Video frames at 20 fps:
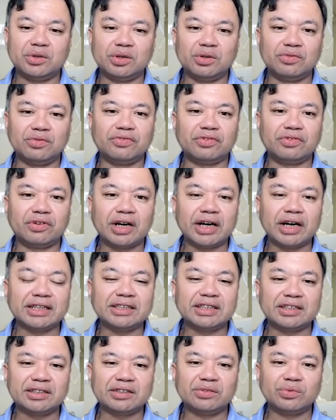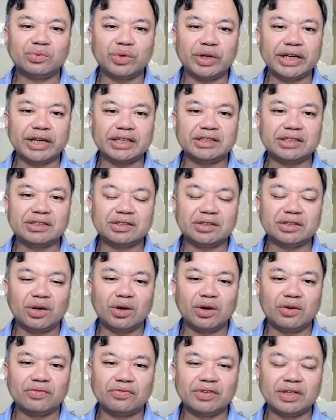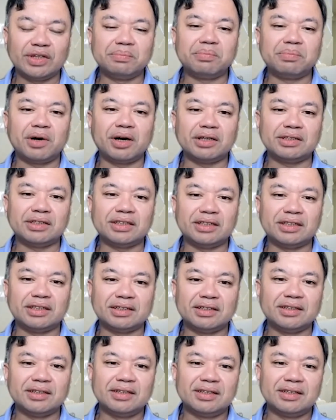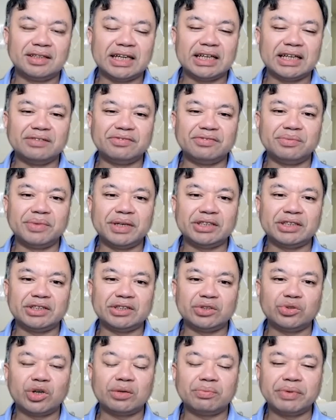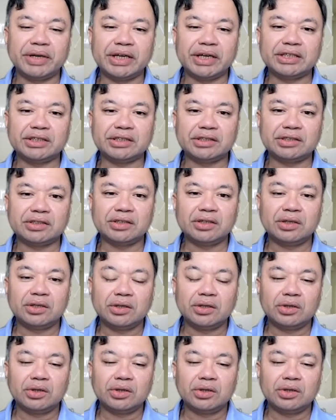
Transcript: a variety of ways of imparting that information to our patients.